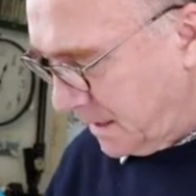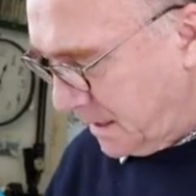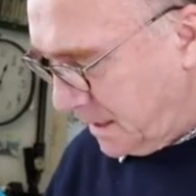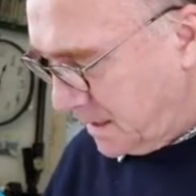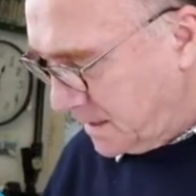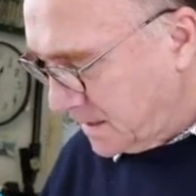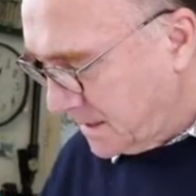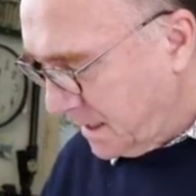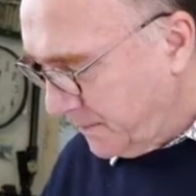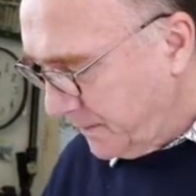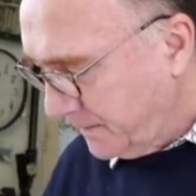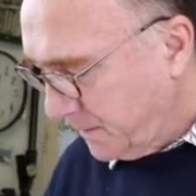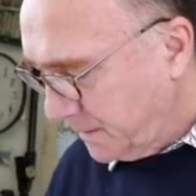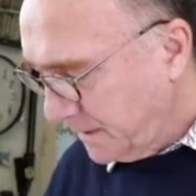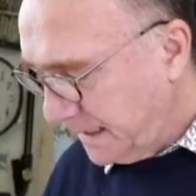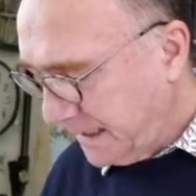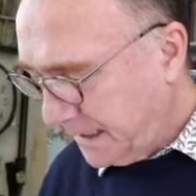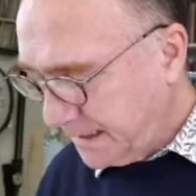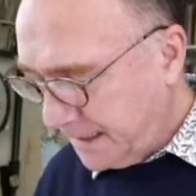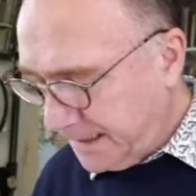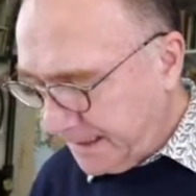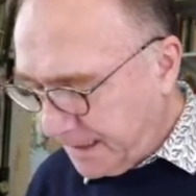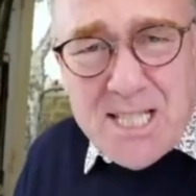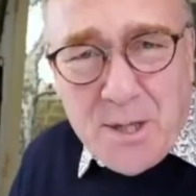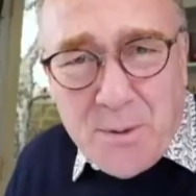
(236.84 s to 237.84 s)
in the middle.
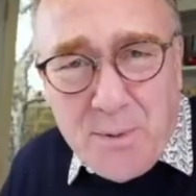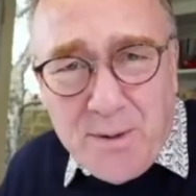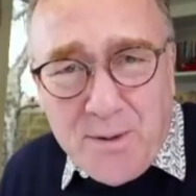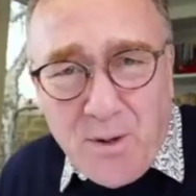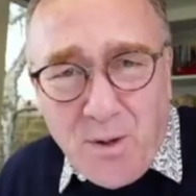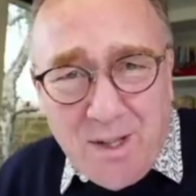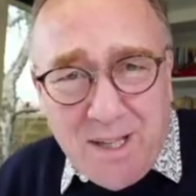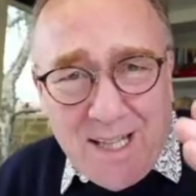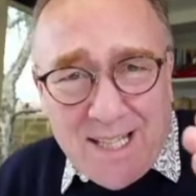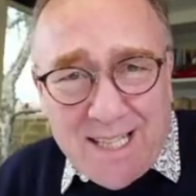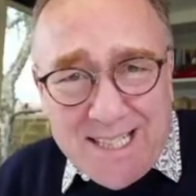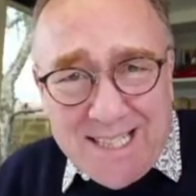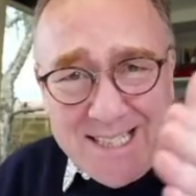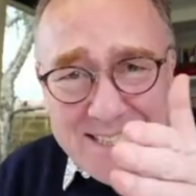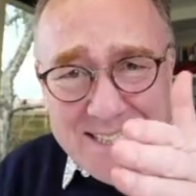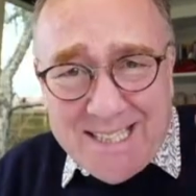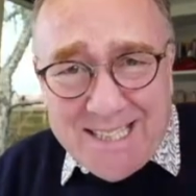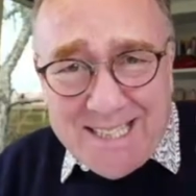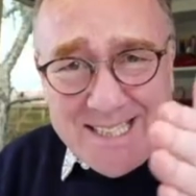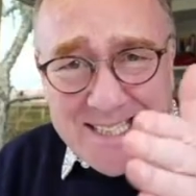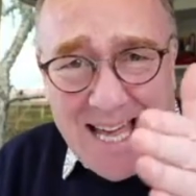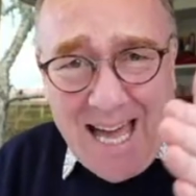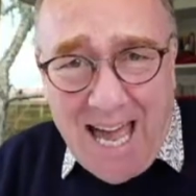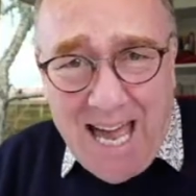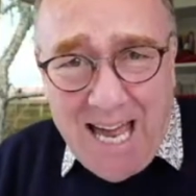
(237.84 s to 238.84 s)
So we've got like a
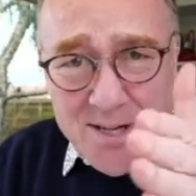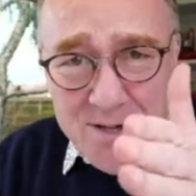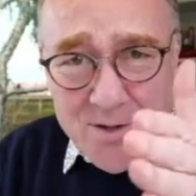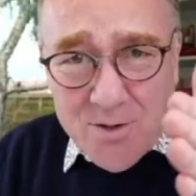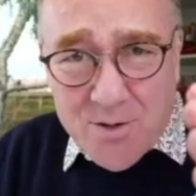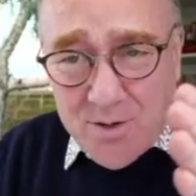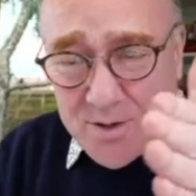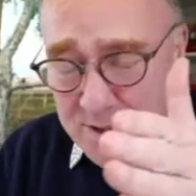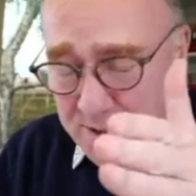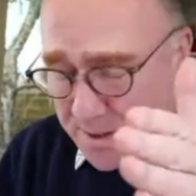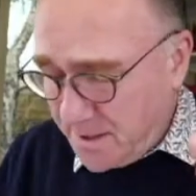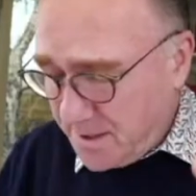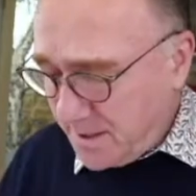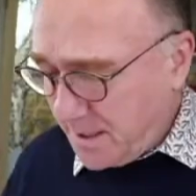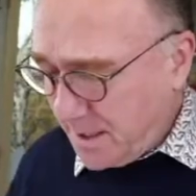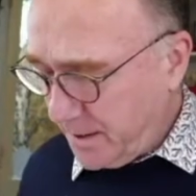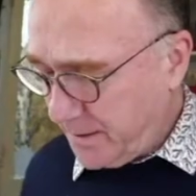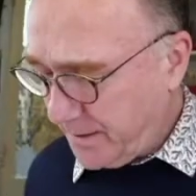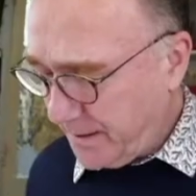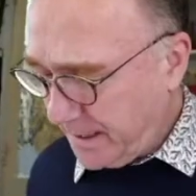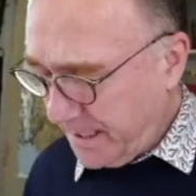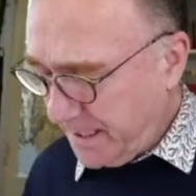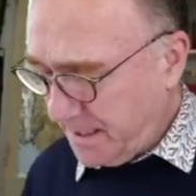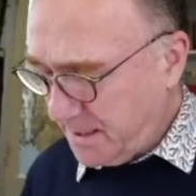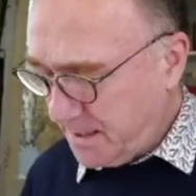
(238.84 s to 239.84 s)
little entrance
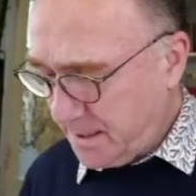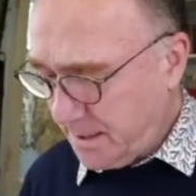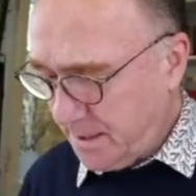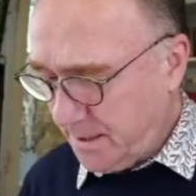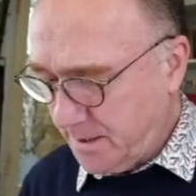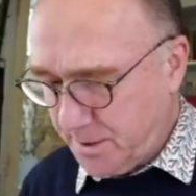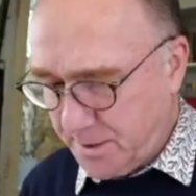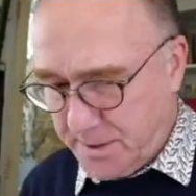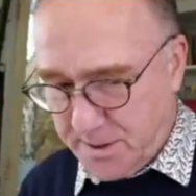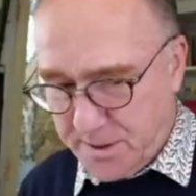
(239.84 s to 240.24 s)
going into the